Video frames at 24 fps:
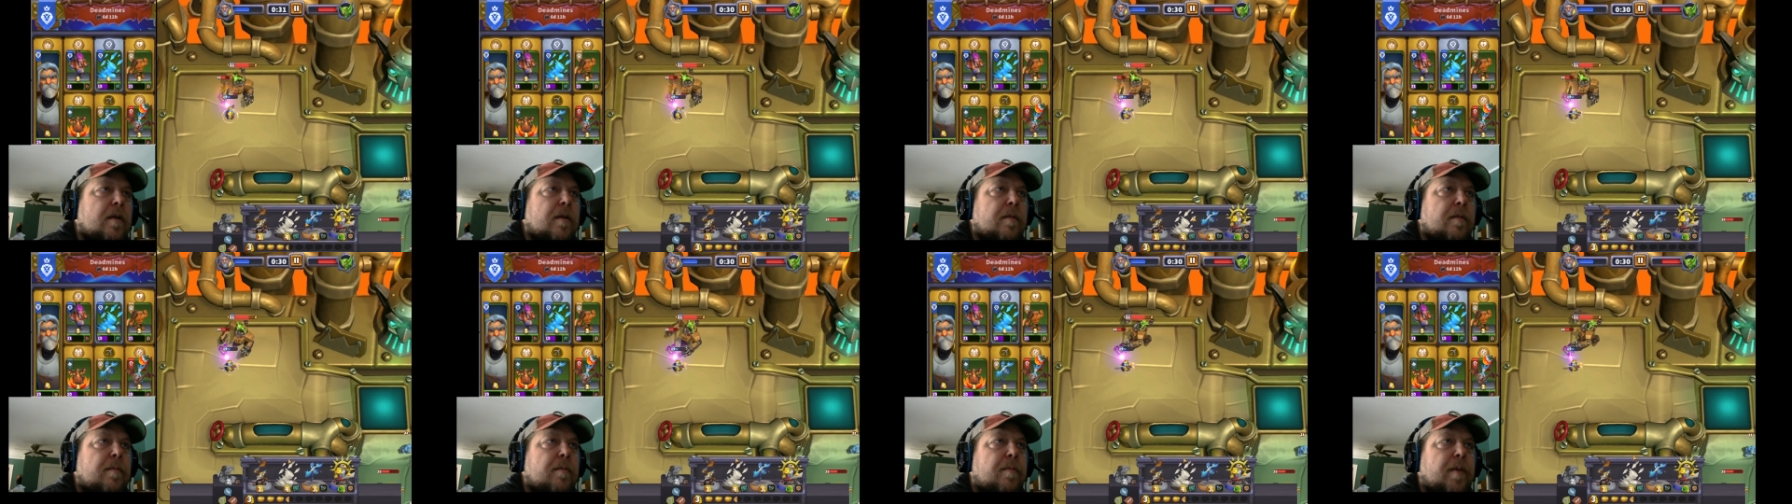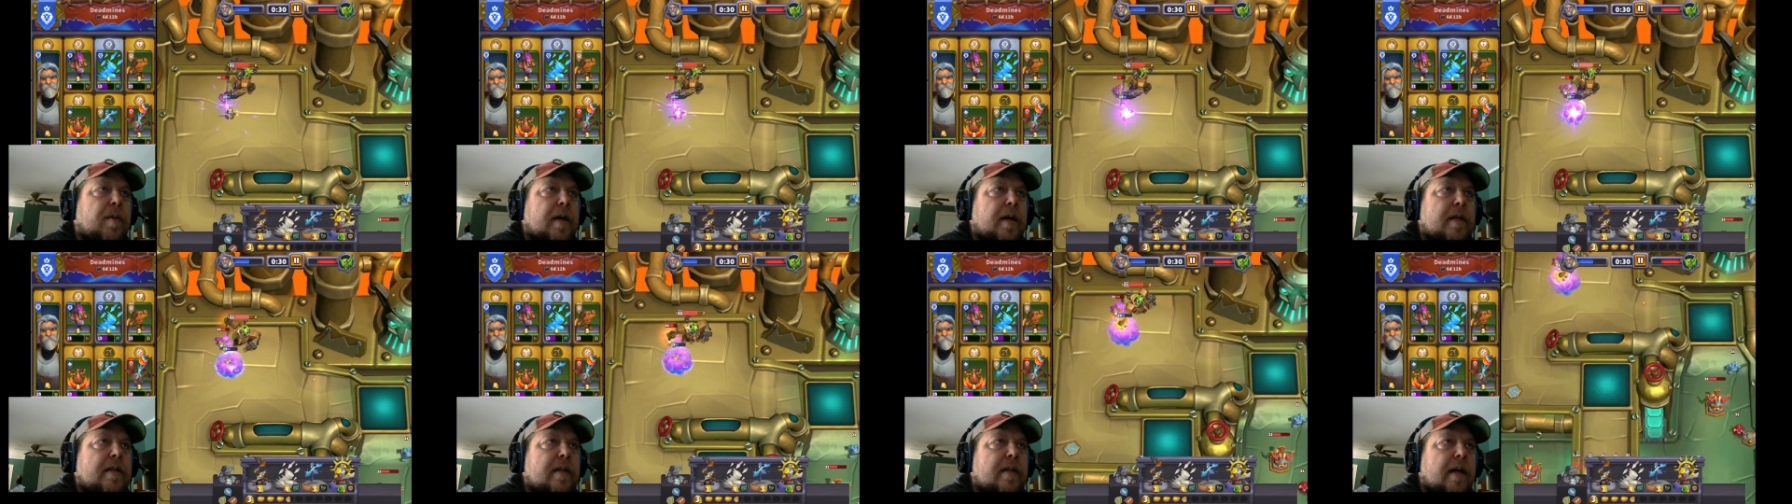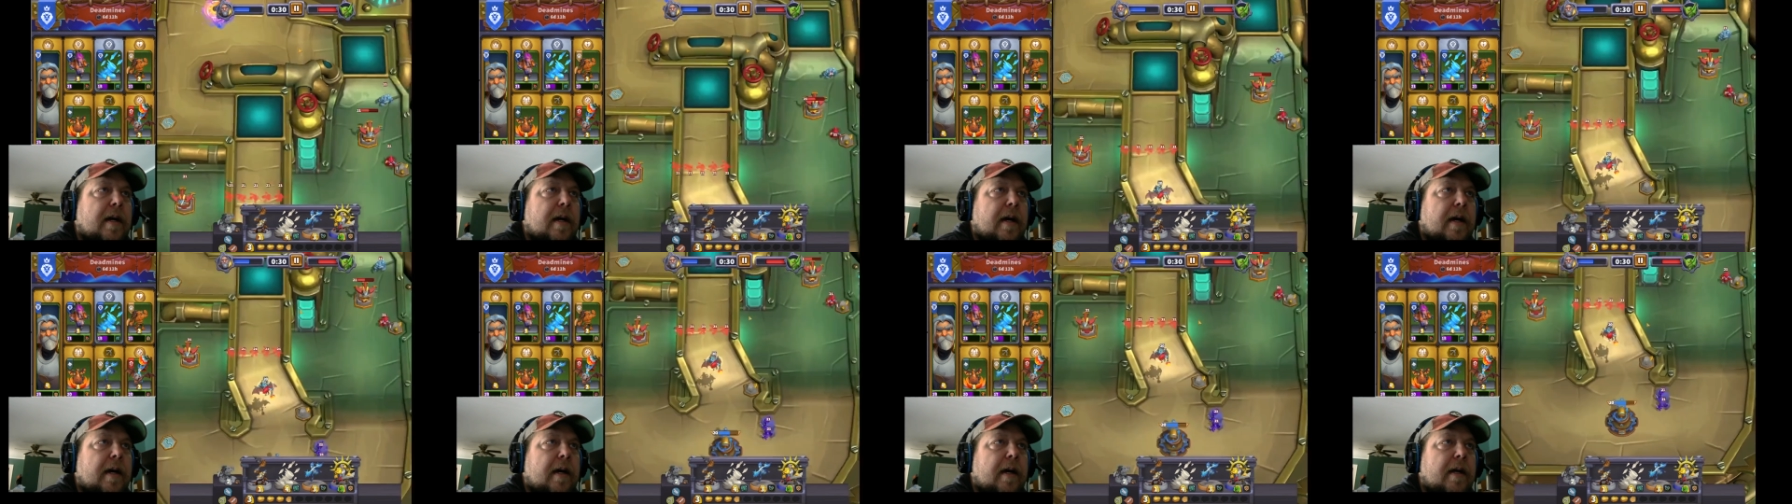But
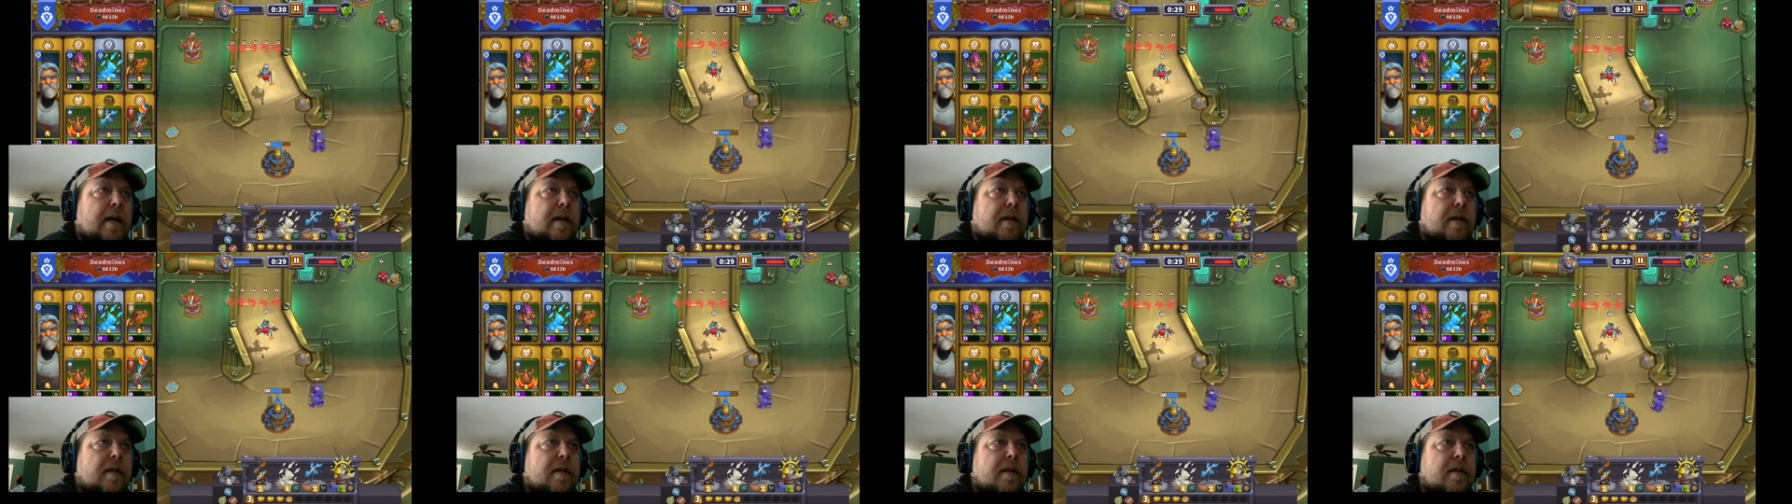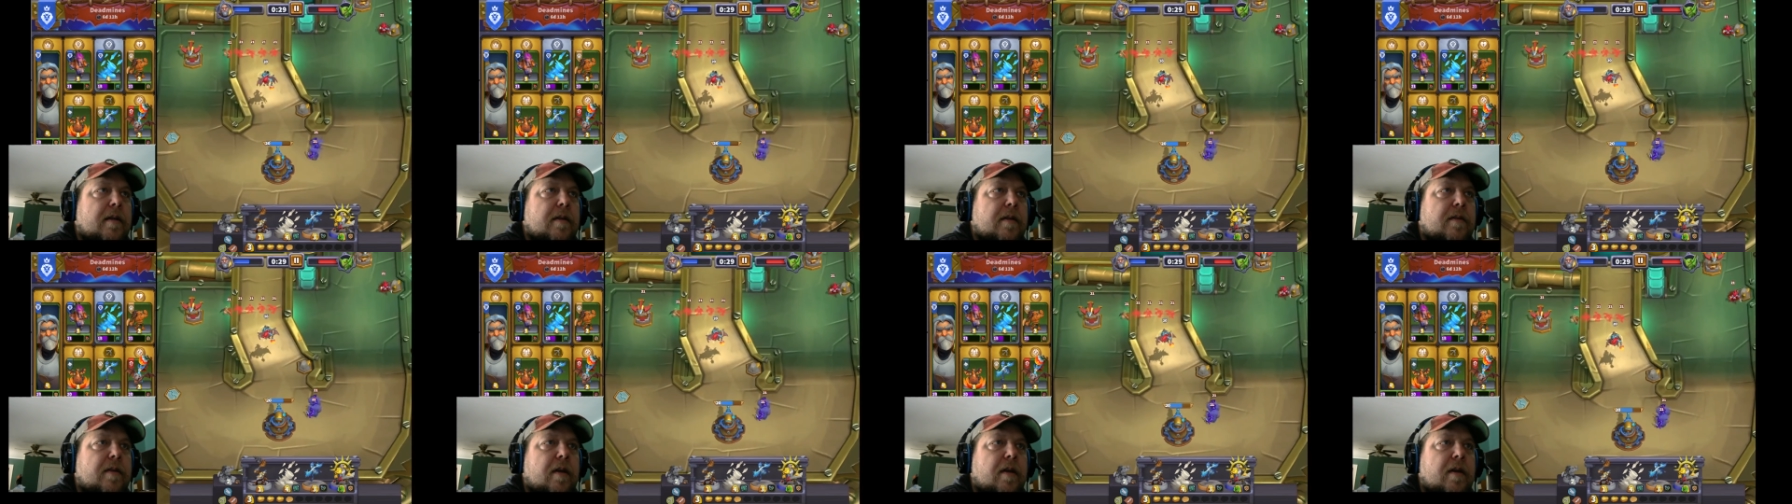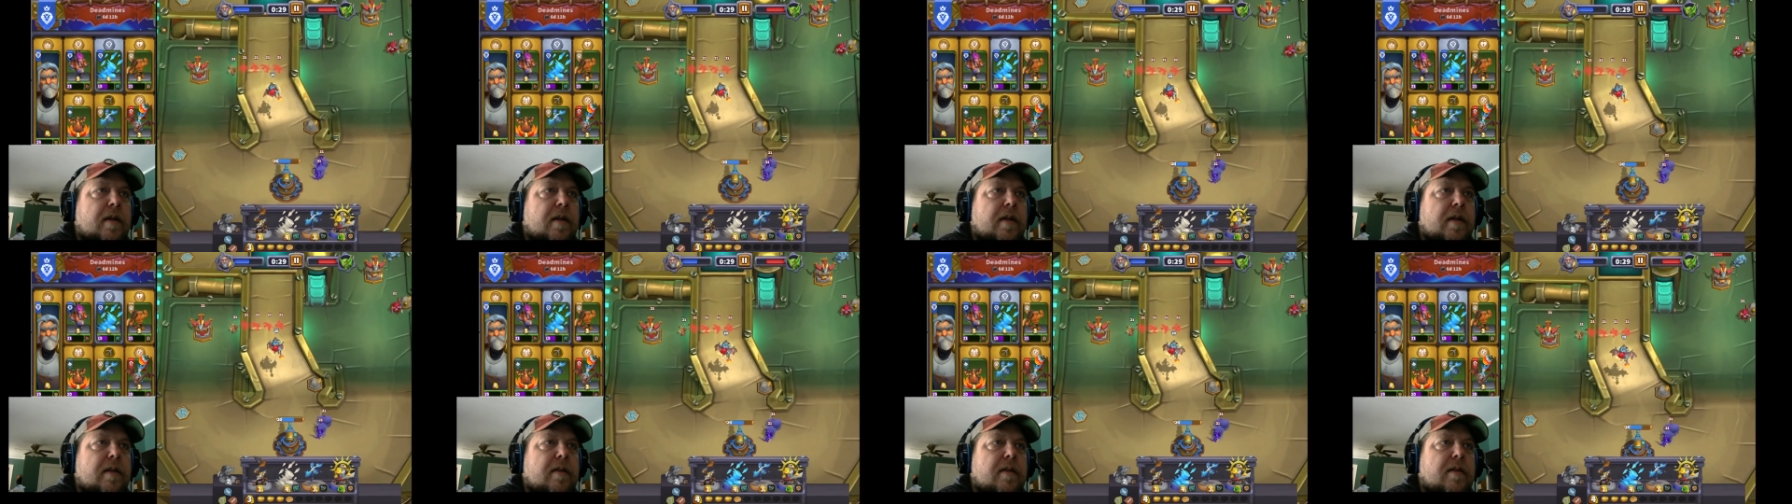as
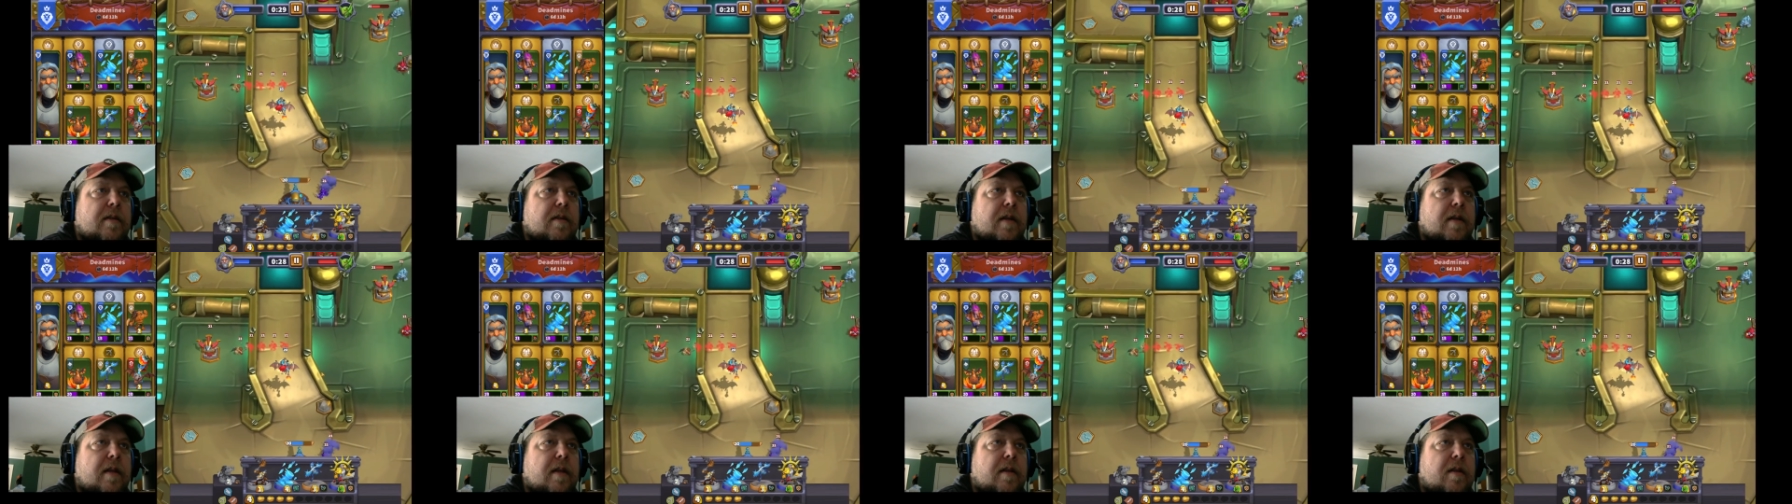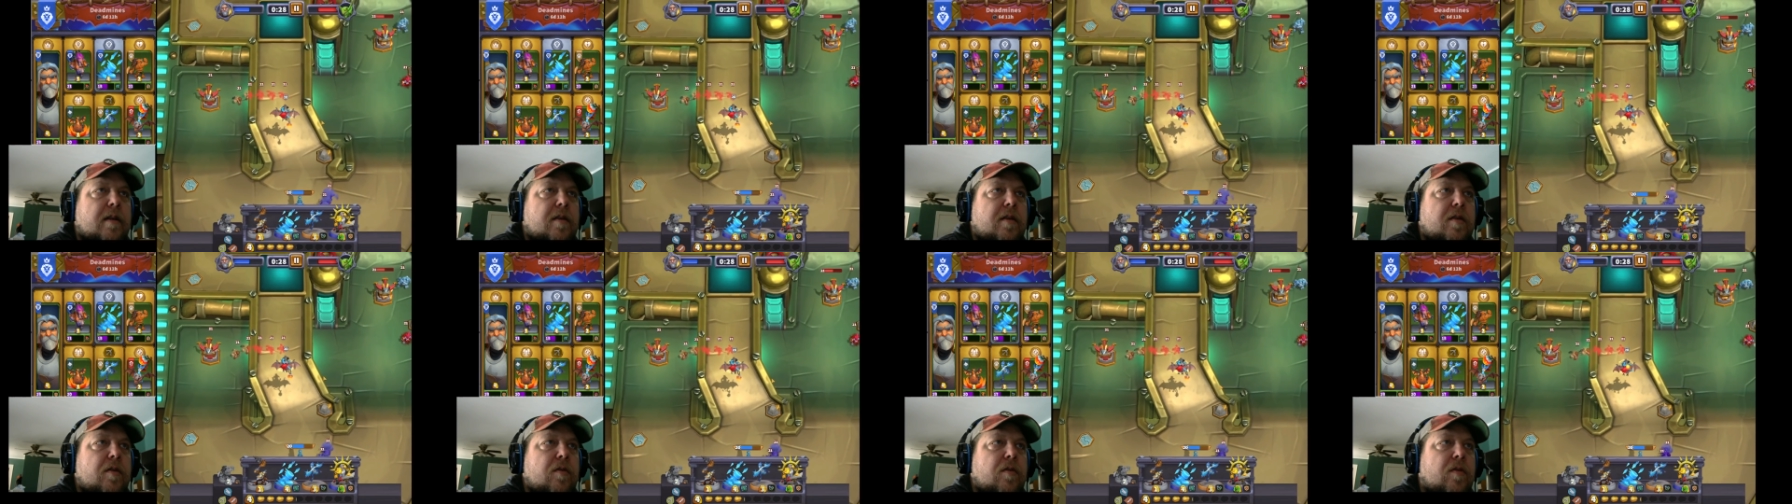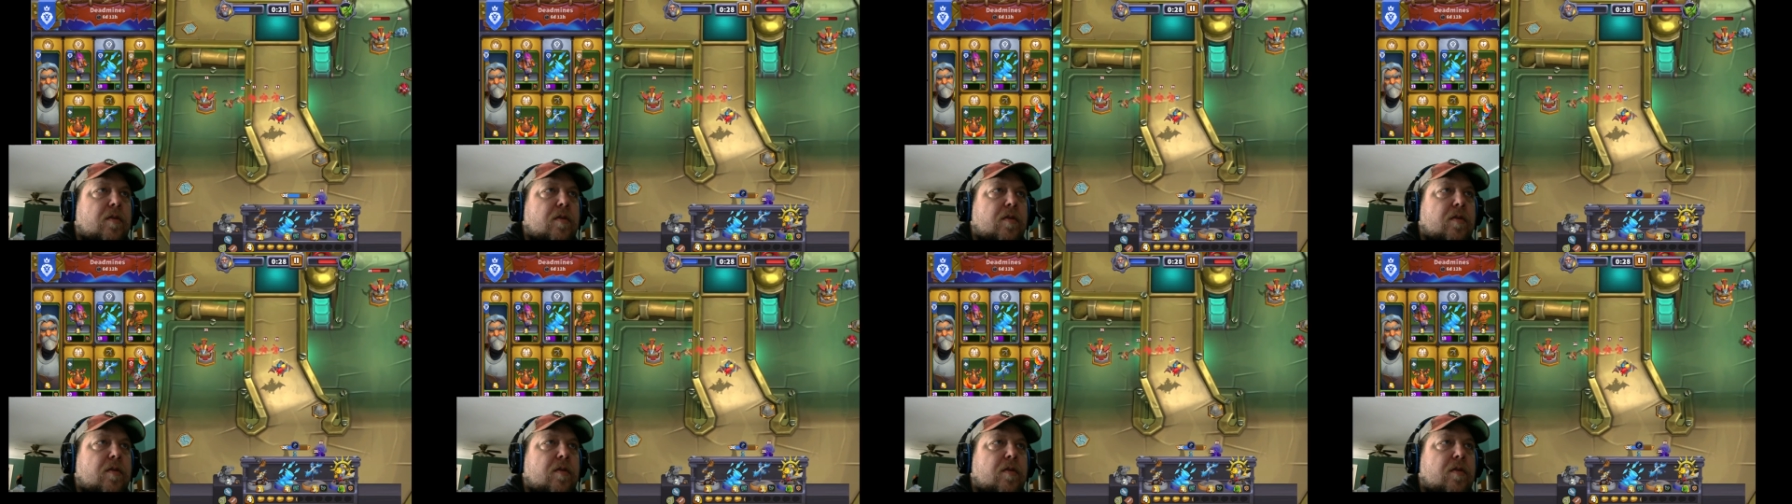long as nothing too